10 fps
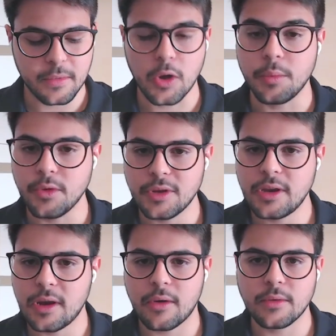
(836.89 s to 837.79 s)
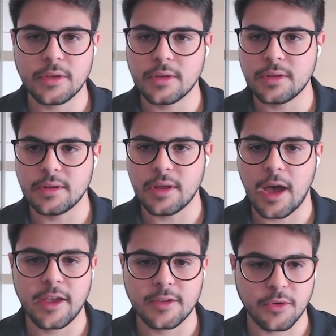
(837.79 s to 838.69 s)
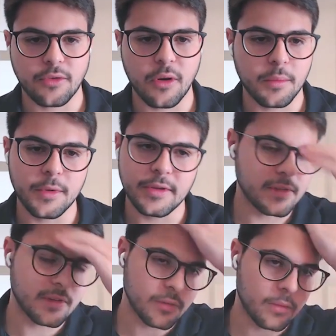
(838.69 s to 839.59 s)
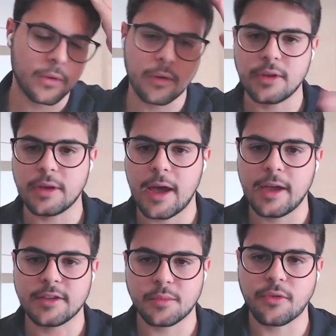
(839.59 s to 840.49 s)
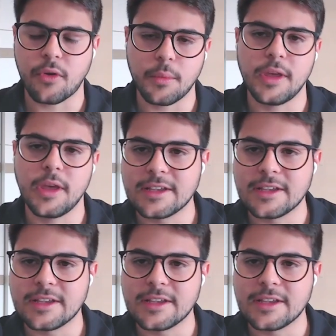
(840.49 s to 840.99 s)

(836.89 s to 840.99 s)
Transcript: community around the, the, the highest performing businesses so around the highest performing